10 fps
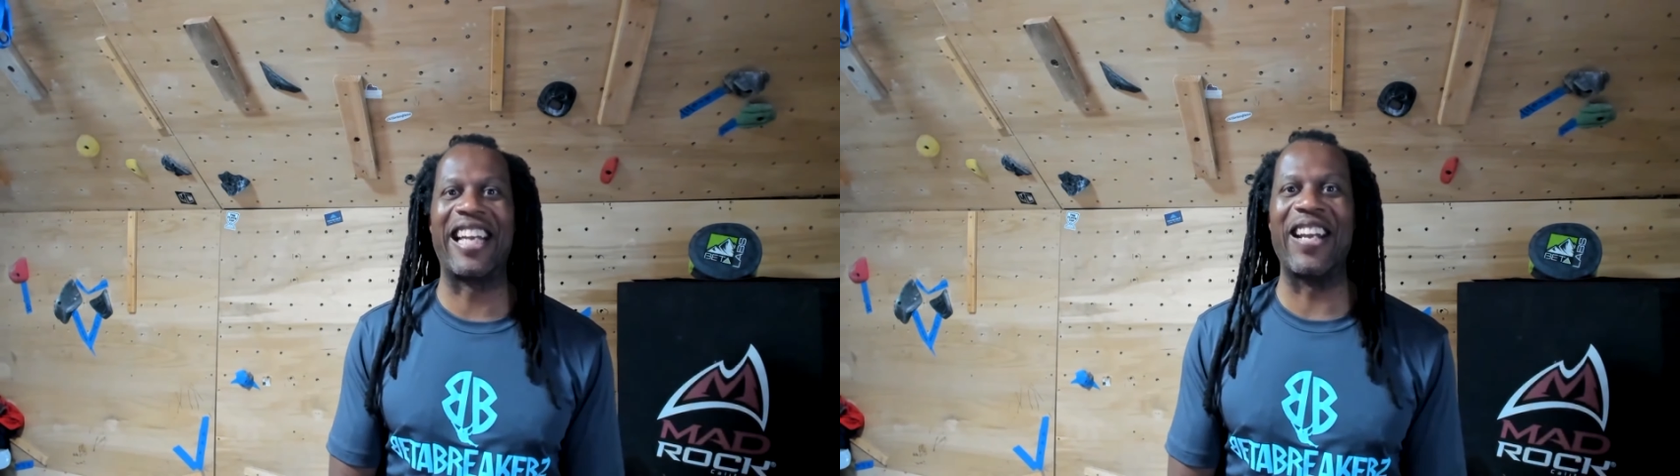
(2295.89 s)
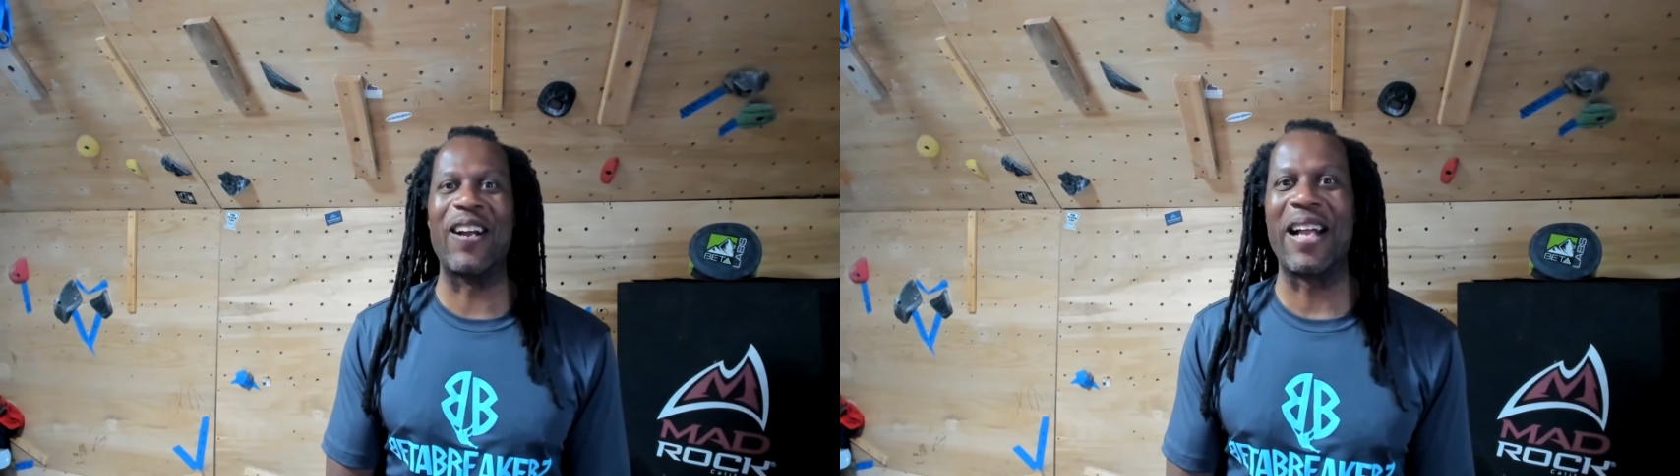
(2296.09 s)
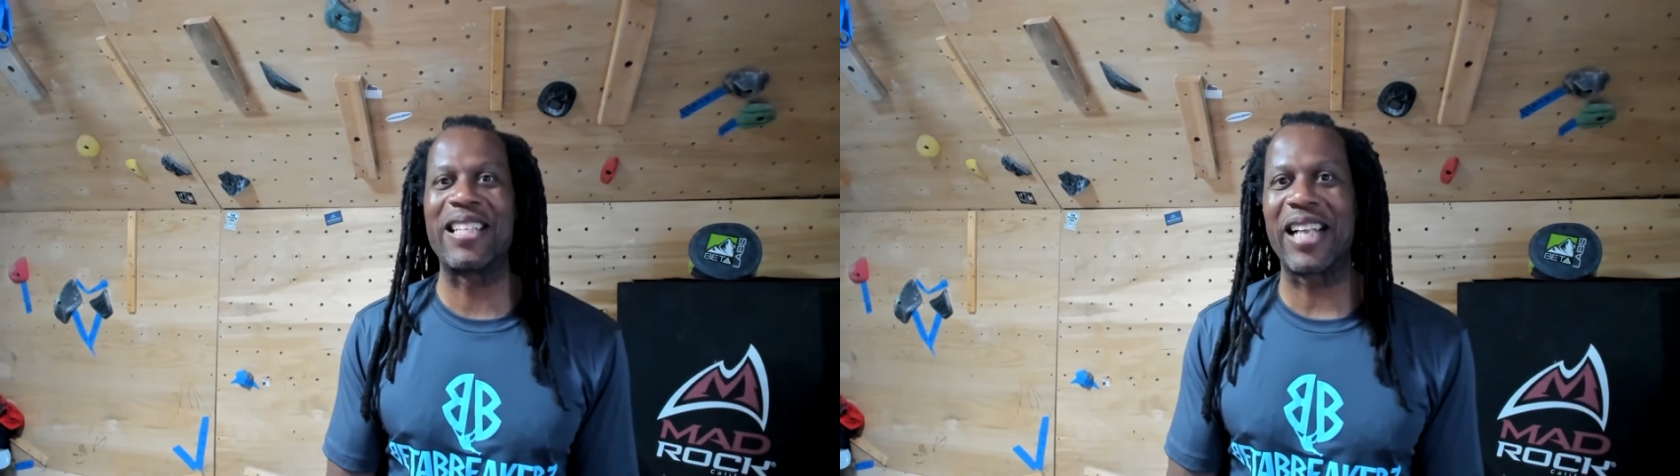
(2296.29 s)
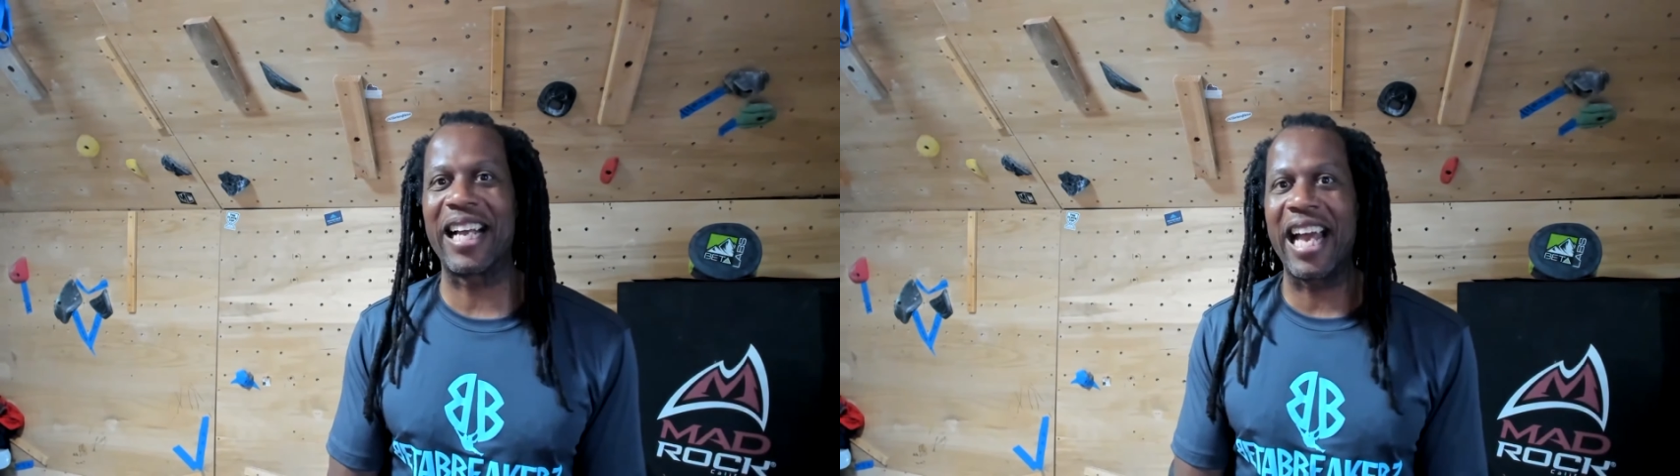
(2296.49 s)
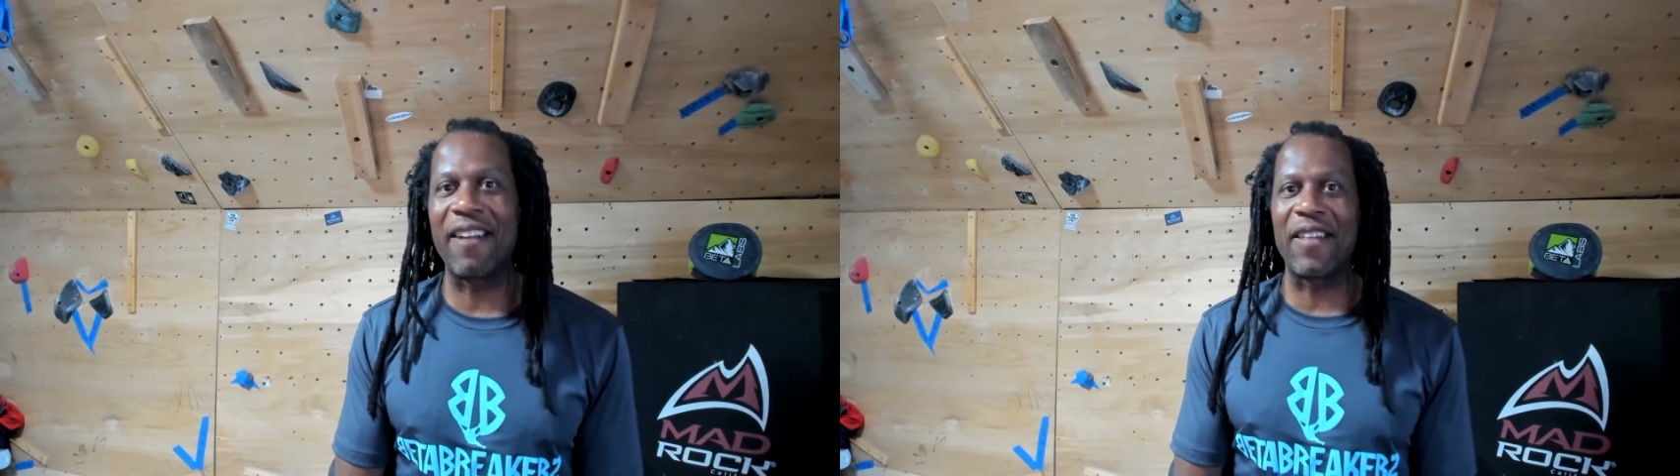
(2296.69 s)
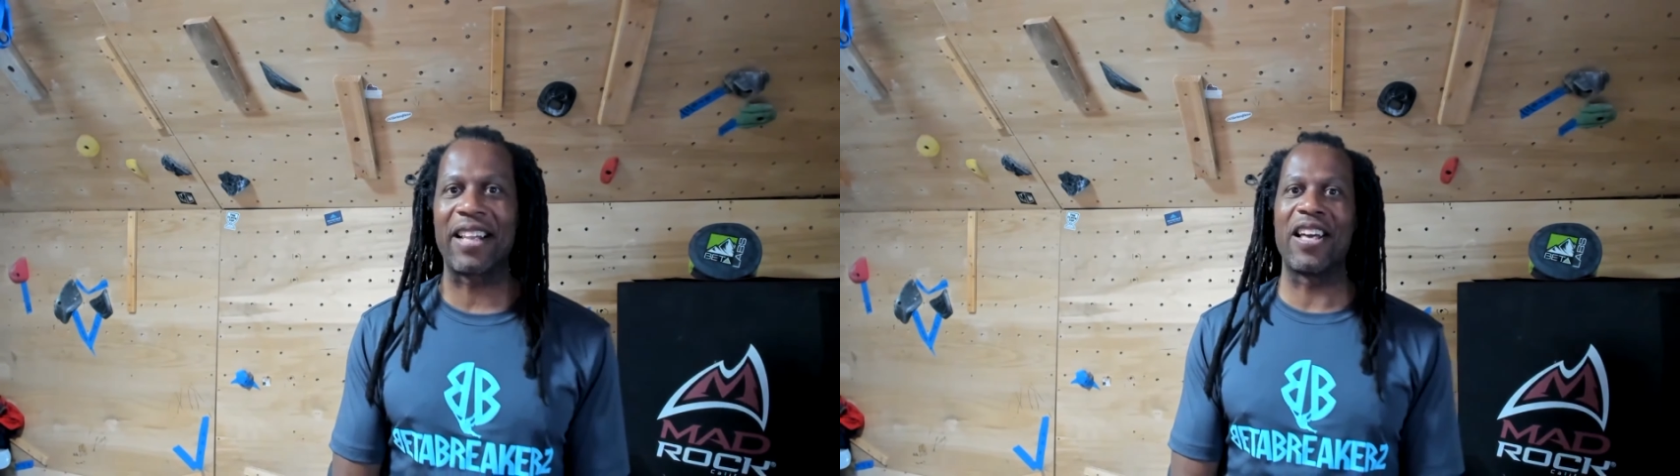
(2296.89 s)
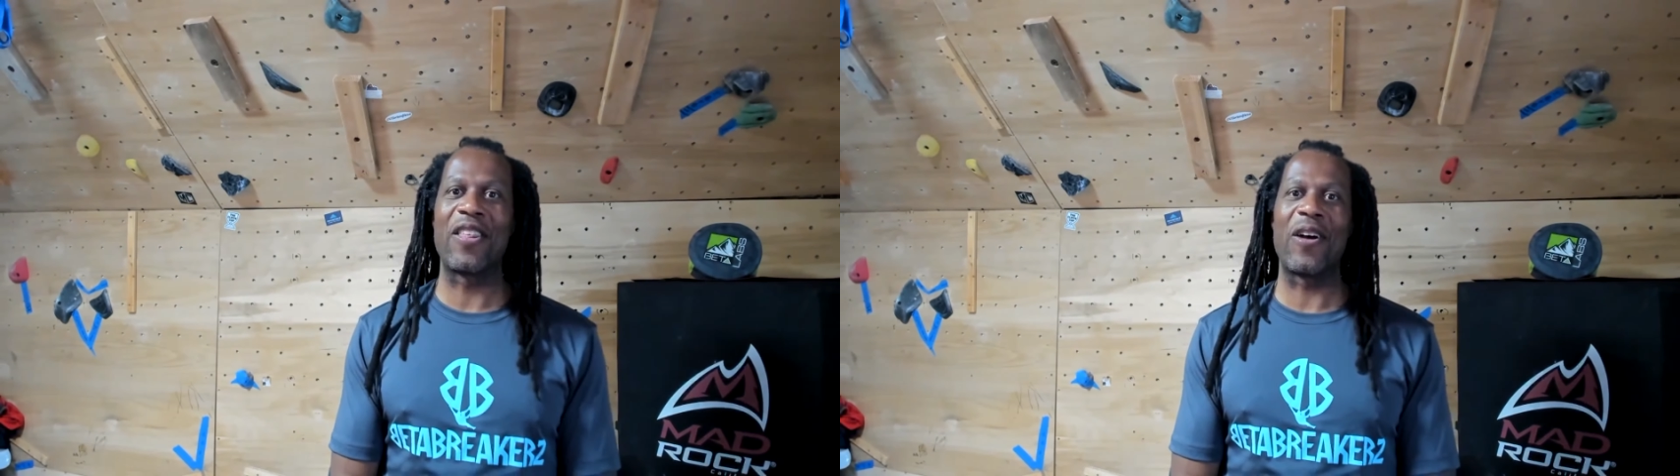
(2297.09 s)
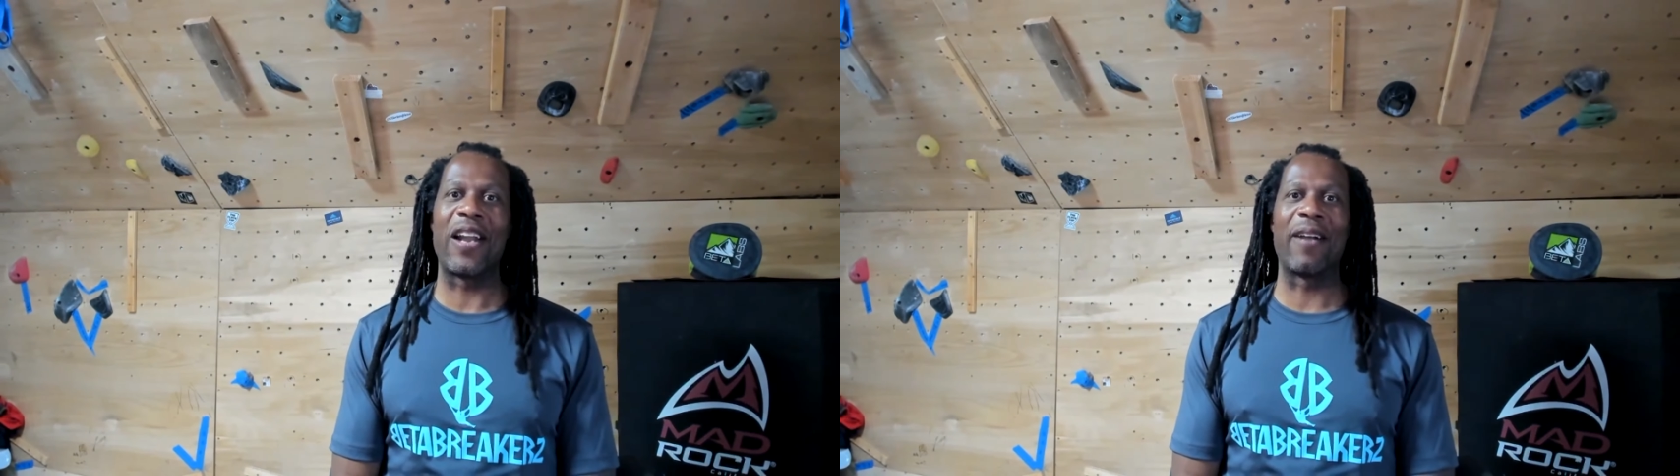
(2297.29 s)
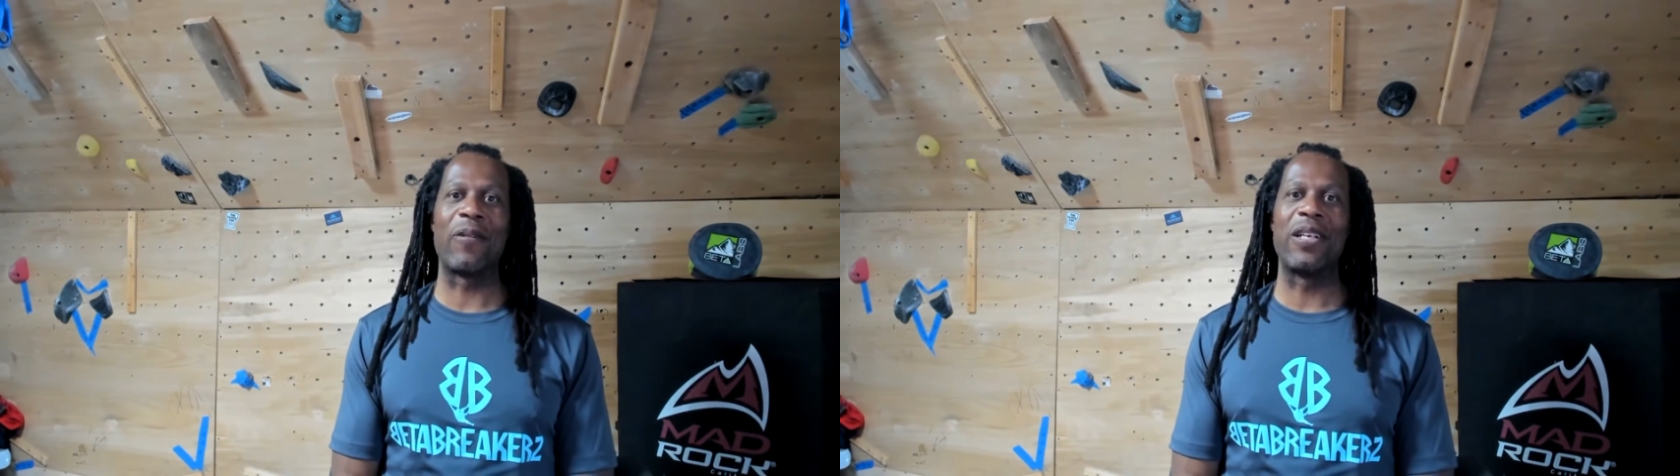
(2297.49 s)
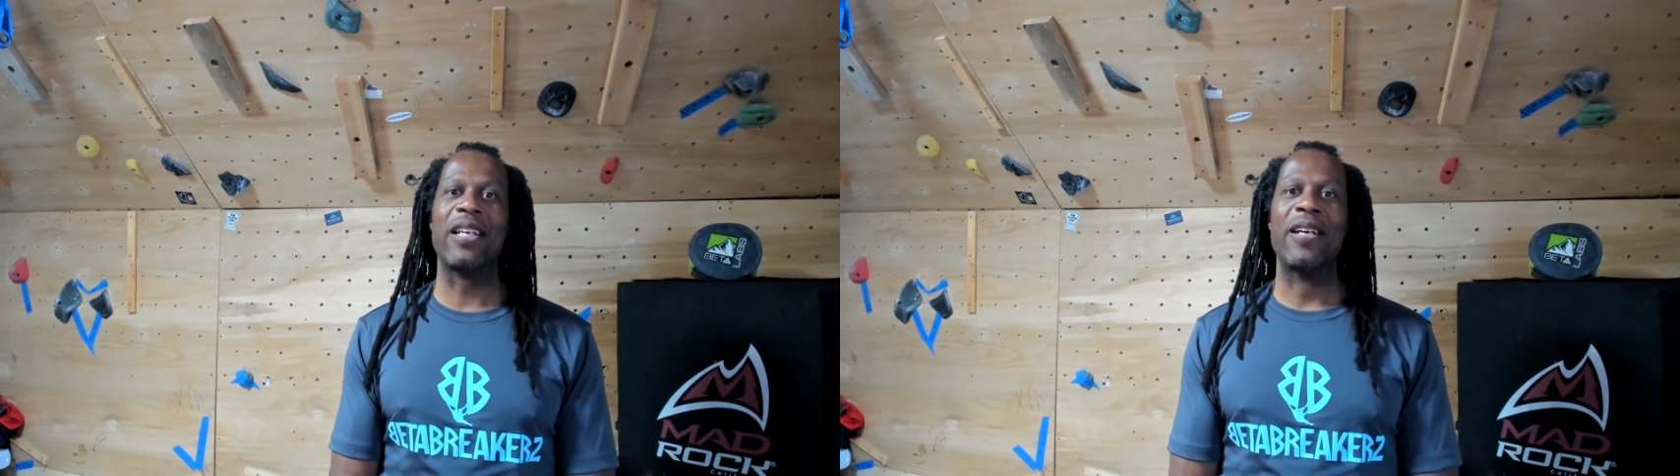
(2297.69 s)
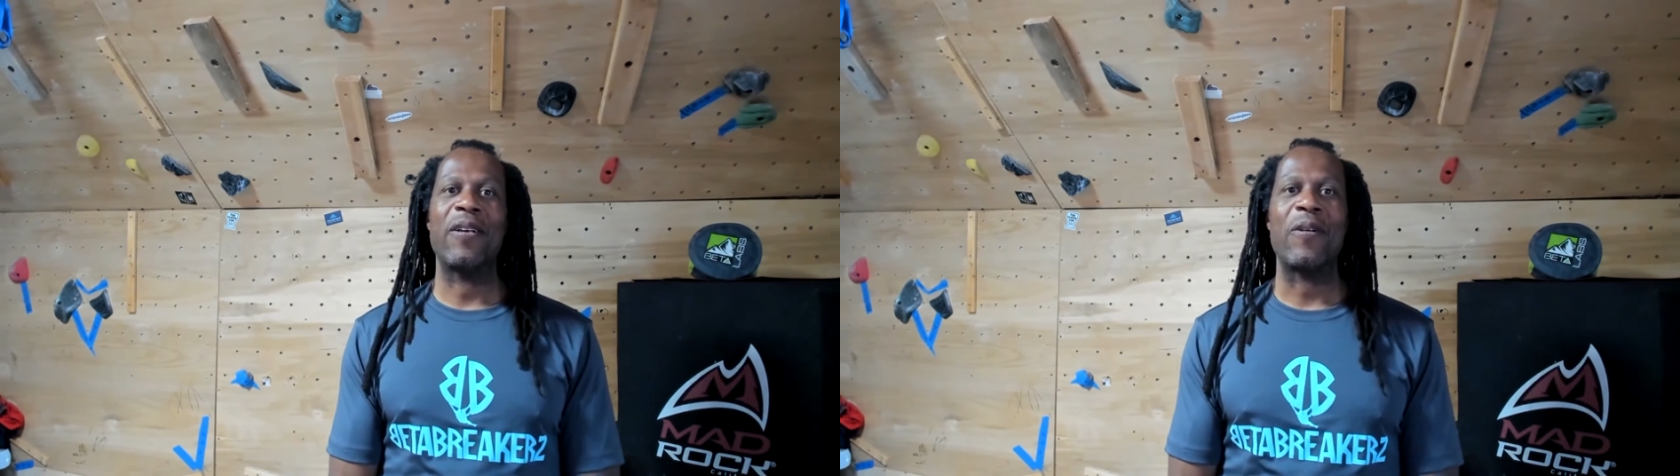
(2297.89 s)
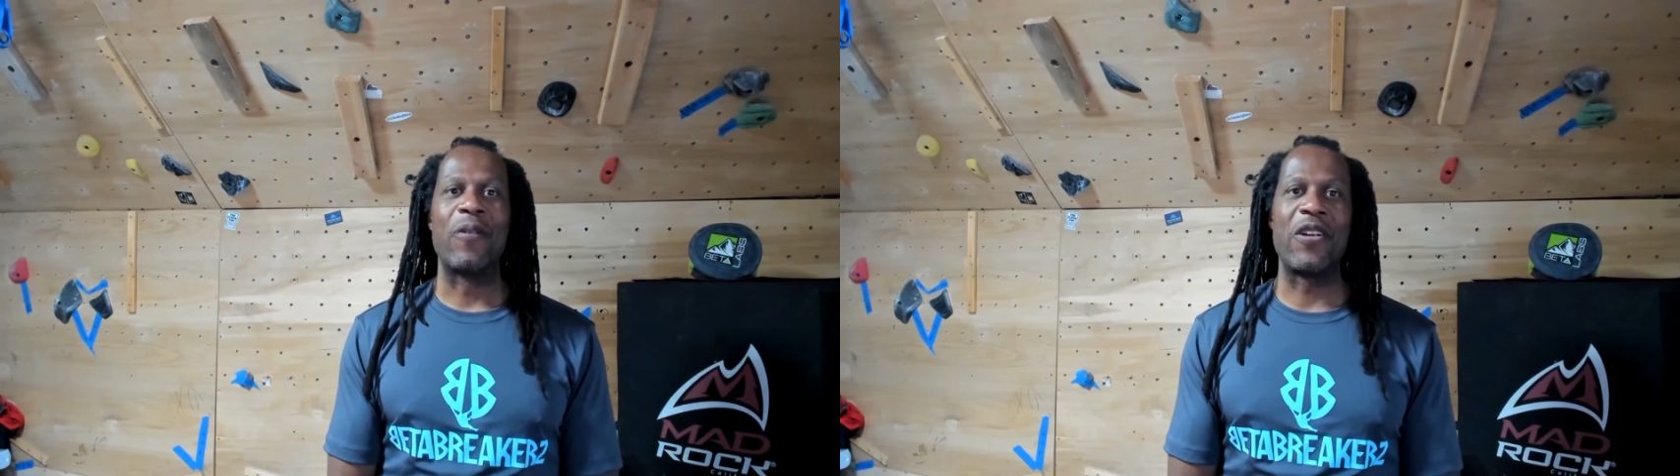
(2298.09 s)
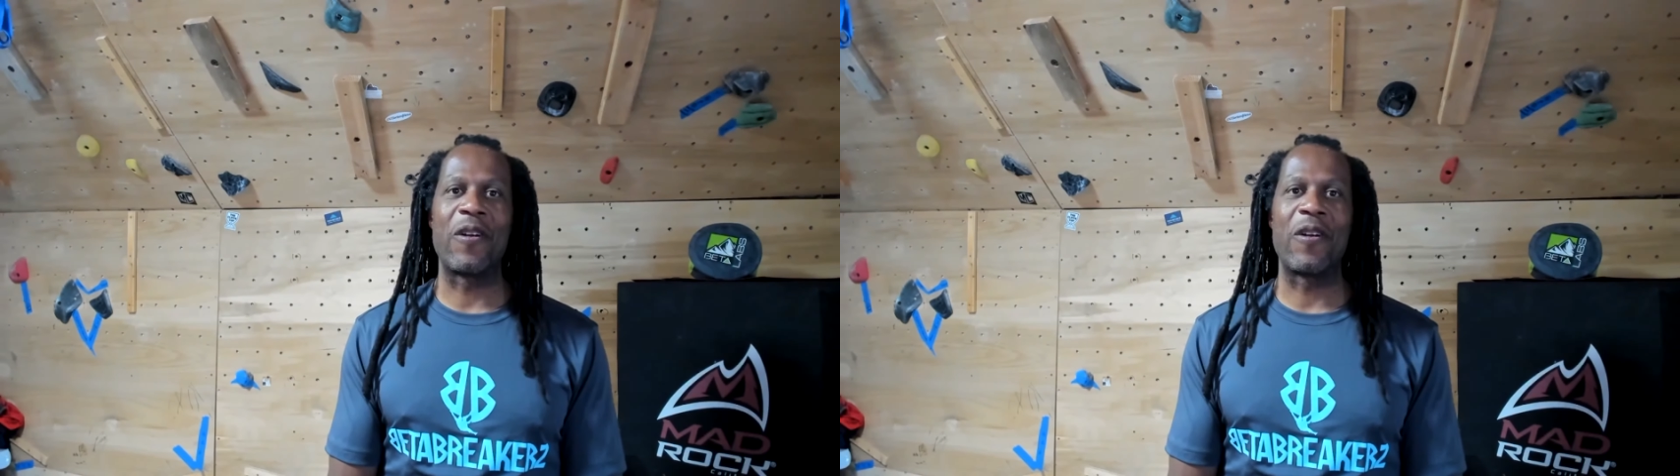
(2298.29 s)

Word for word: Like, you know, that's like kind of like the thought. Like when, yeah.